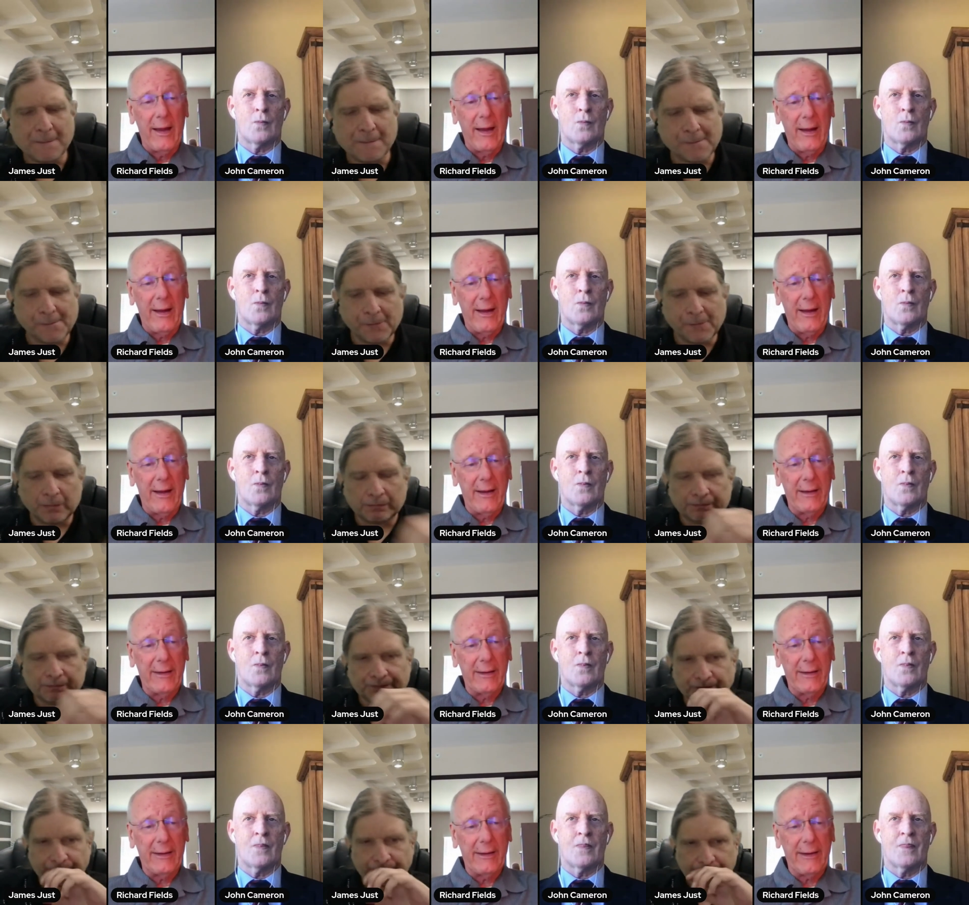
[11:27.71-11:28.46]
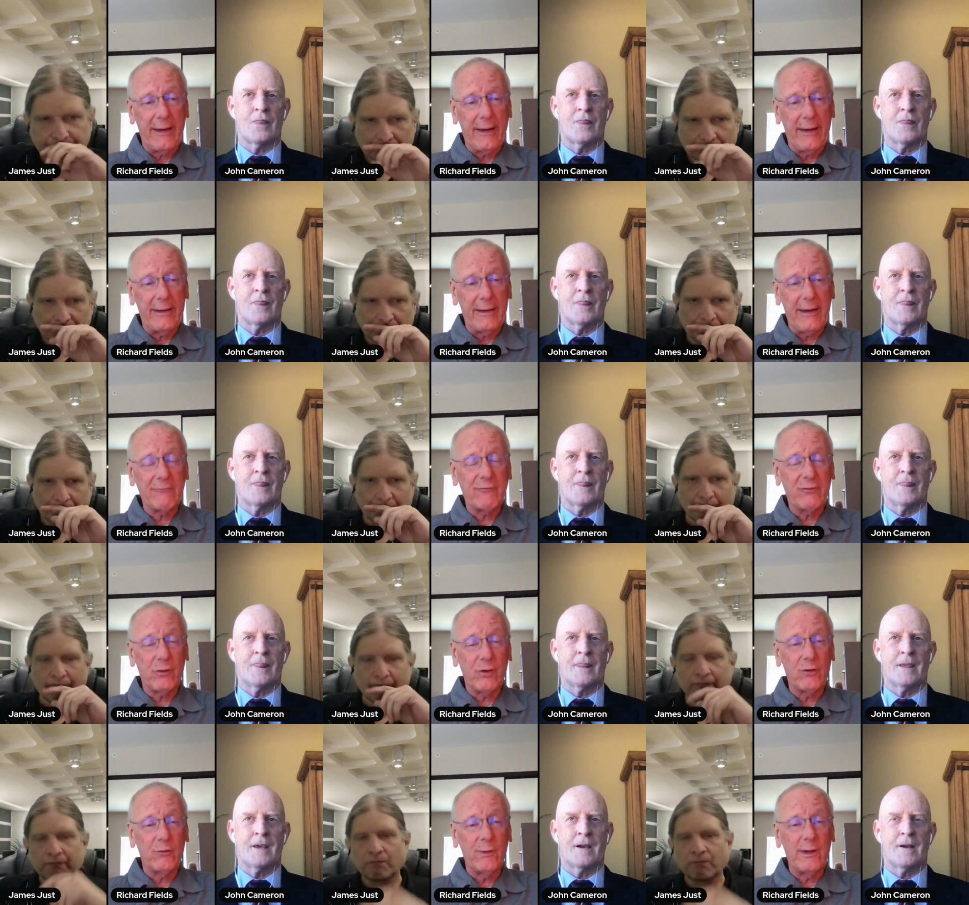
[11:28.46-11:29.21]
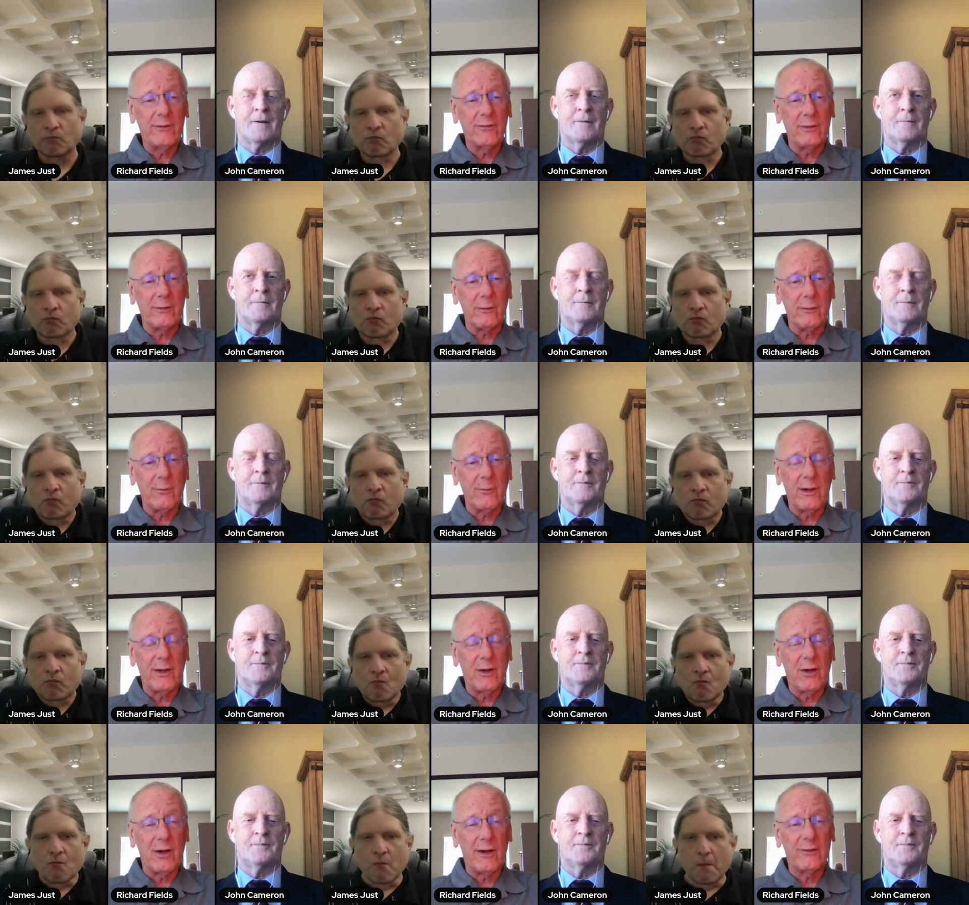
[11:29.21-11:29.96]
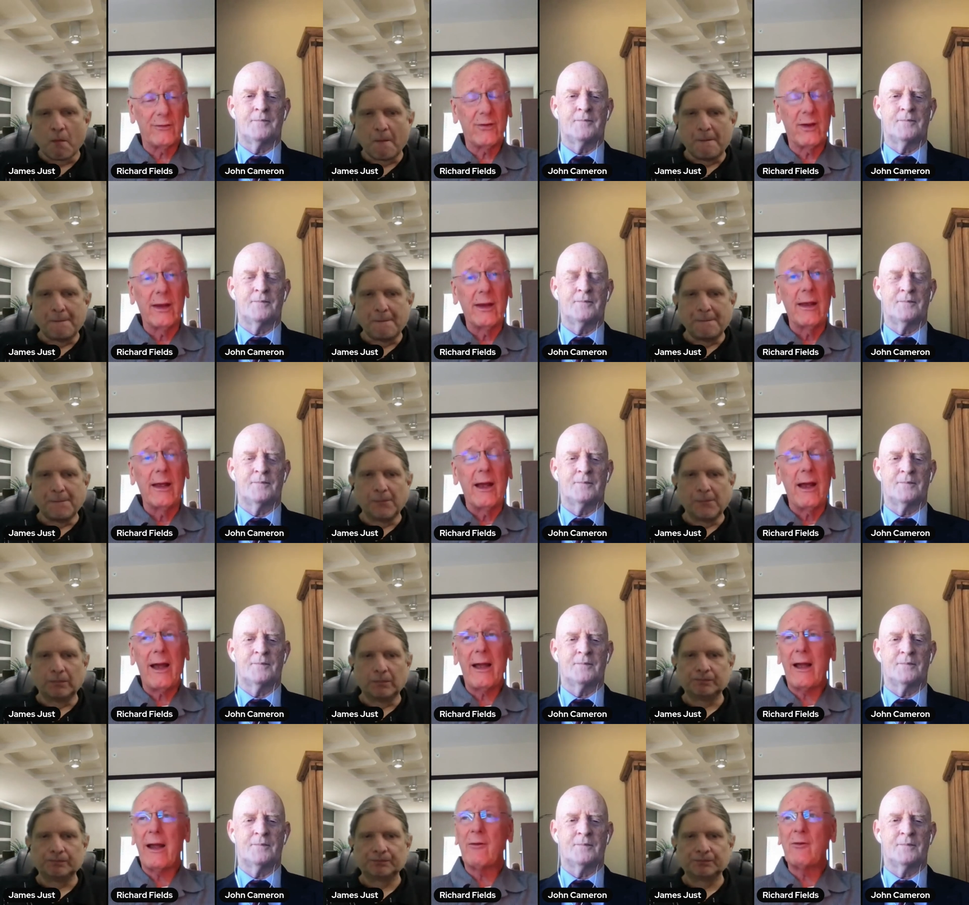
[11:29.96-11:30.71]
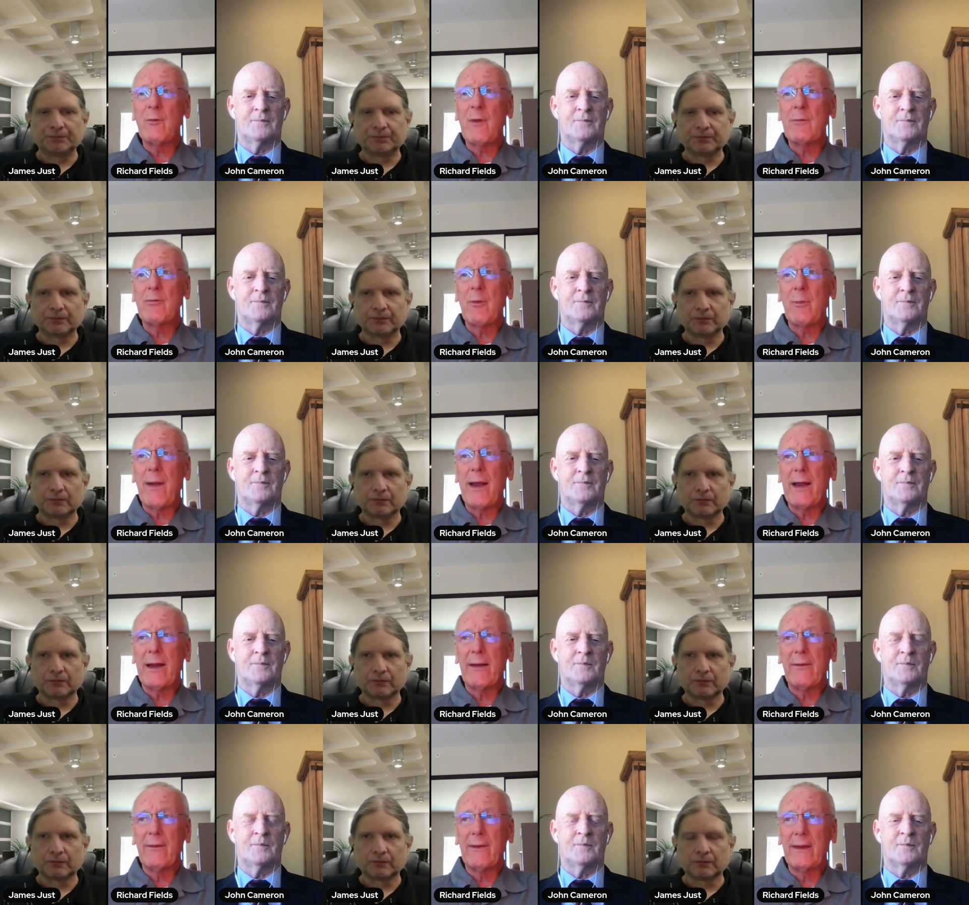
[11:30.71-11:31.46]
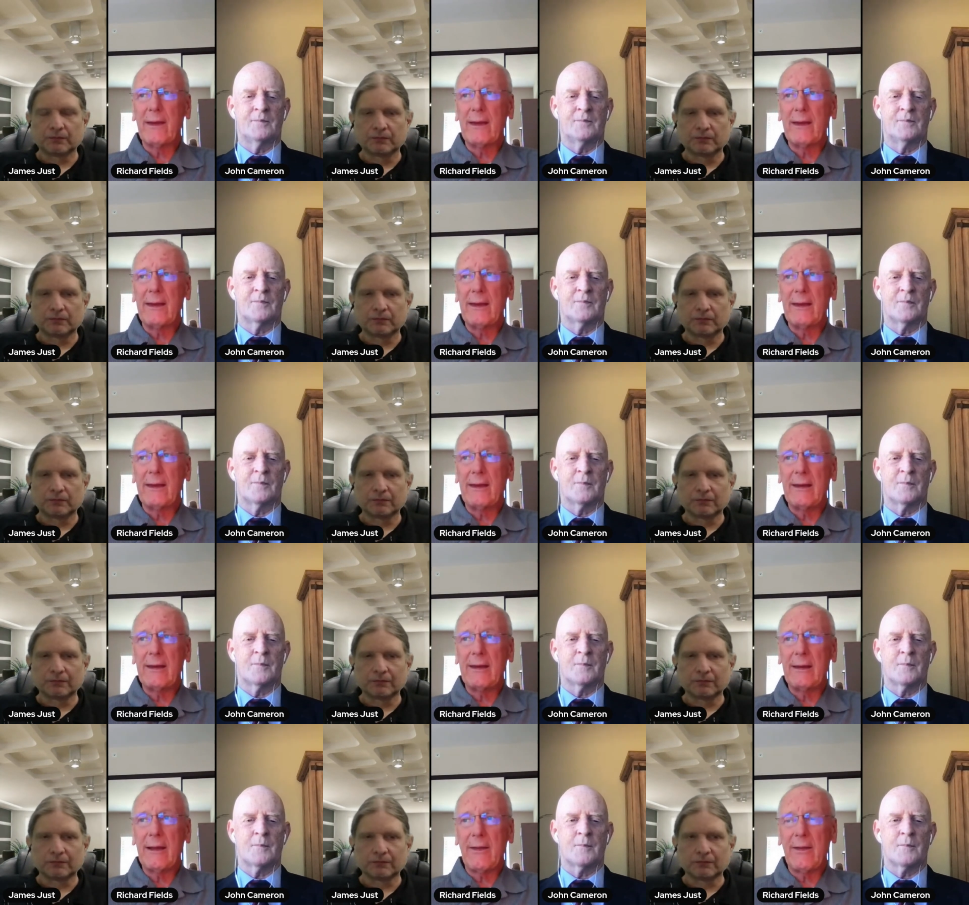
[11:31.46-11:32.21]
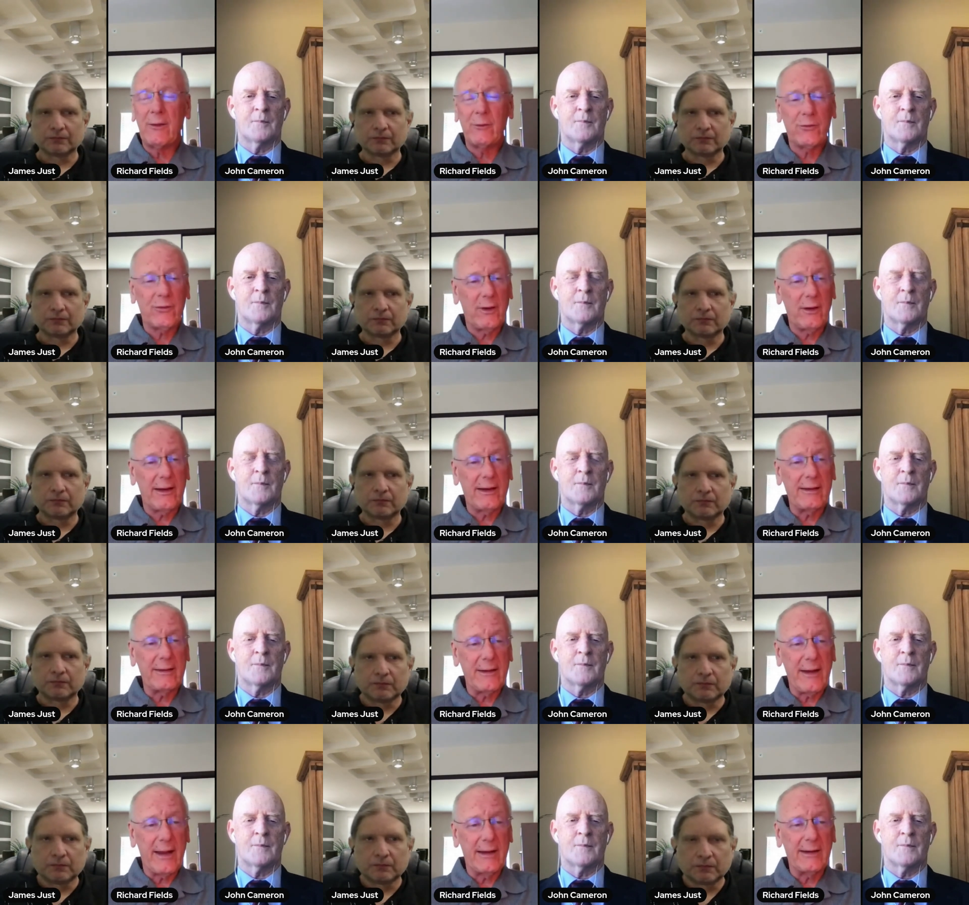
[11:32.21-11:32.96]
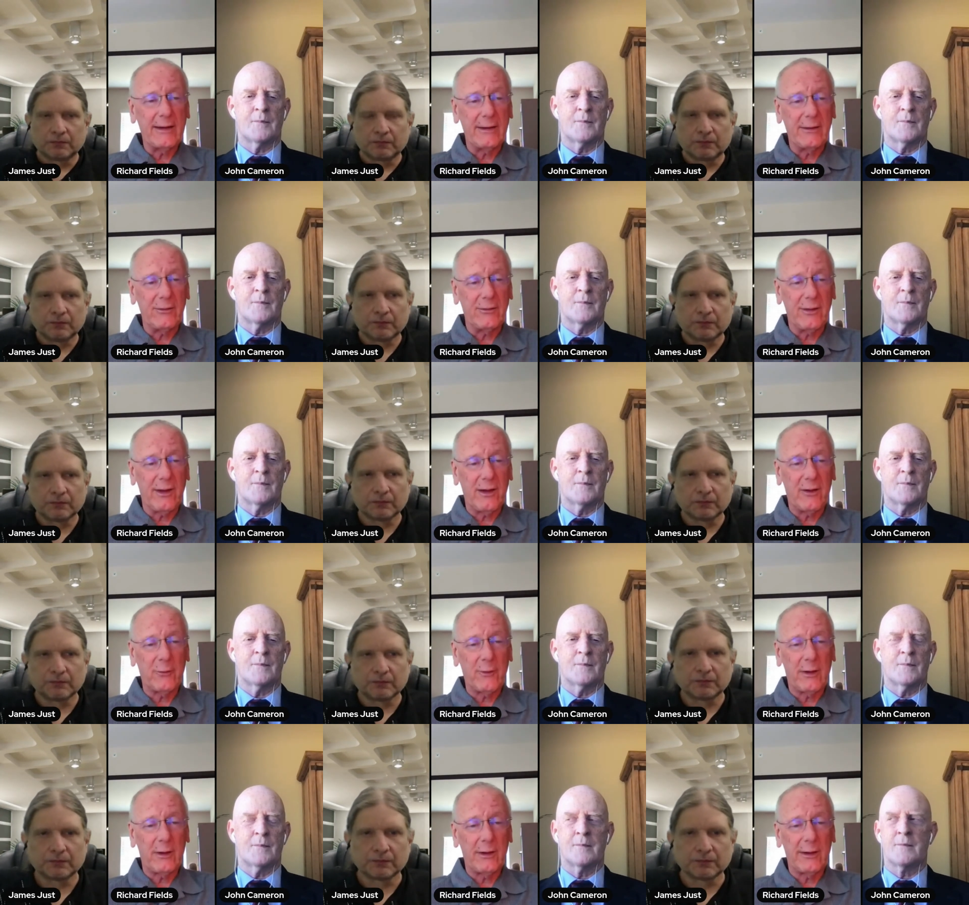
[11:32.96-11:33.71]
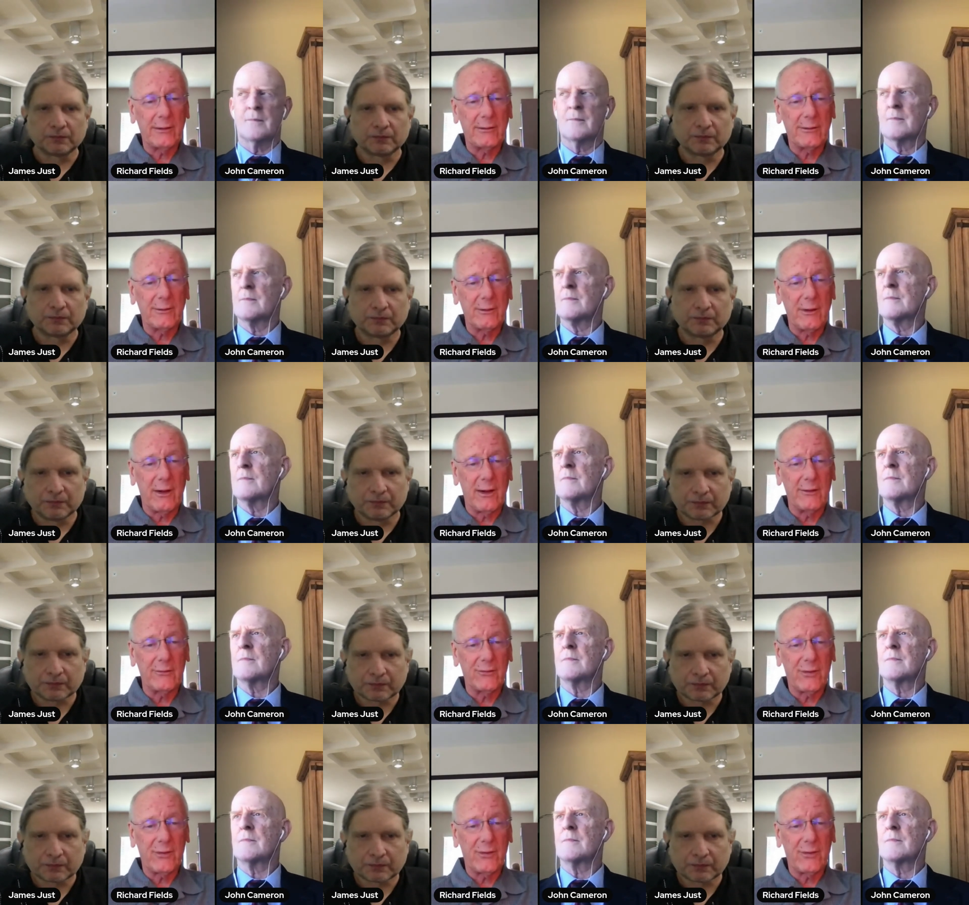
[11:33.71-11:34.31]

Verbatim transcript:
Speaker 1: and, and for good reason because I remember back in the I think it was the late '90s, Hillary Clinton